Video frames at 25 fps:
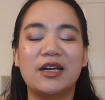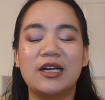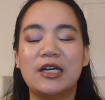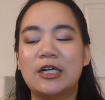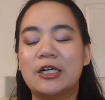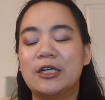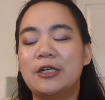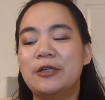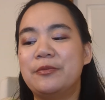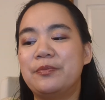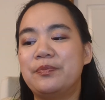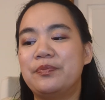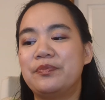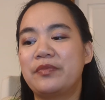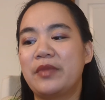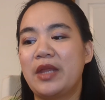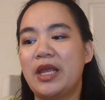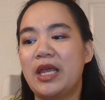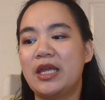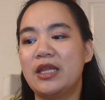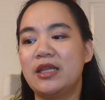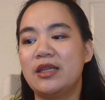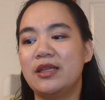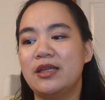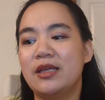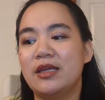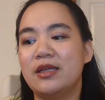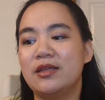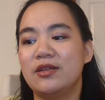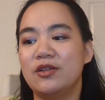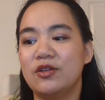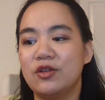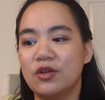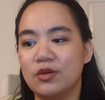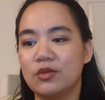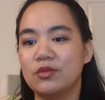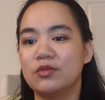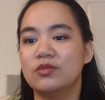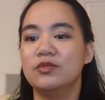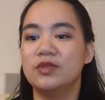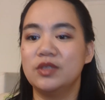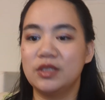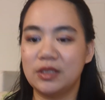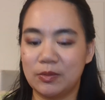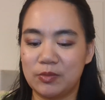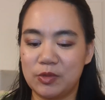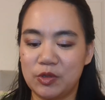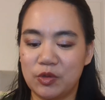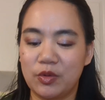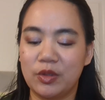and you know,
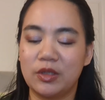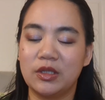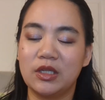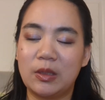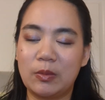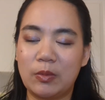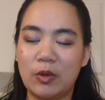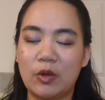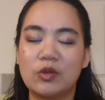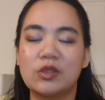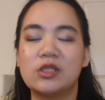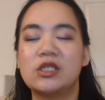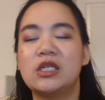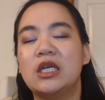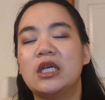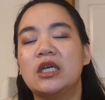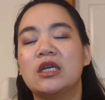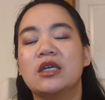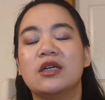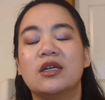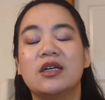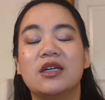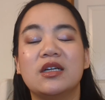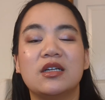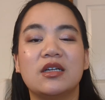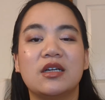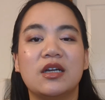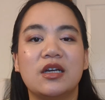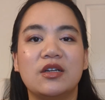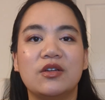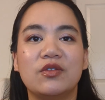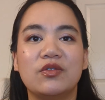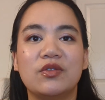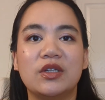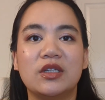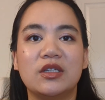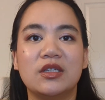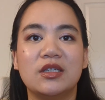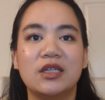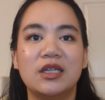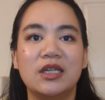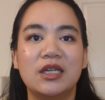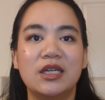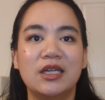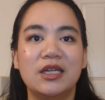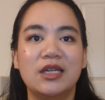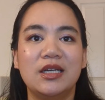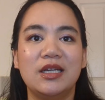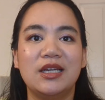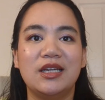subsequently posting kind of in
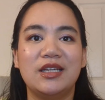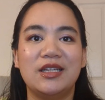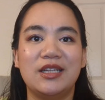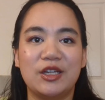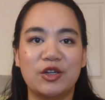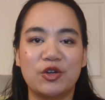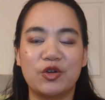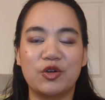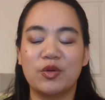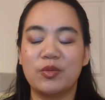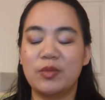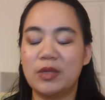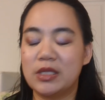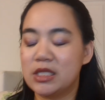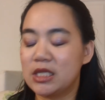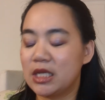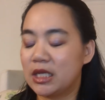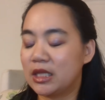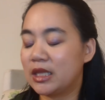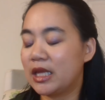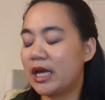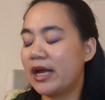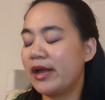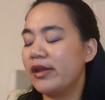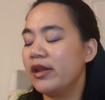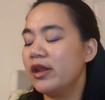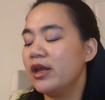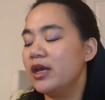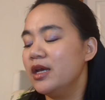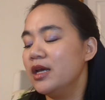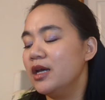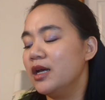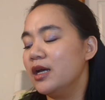increments like that.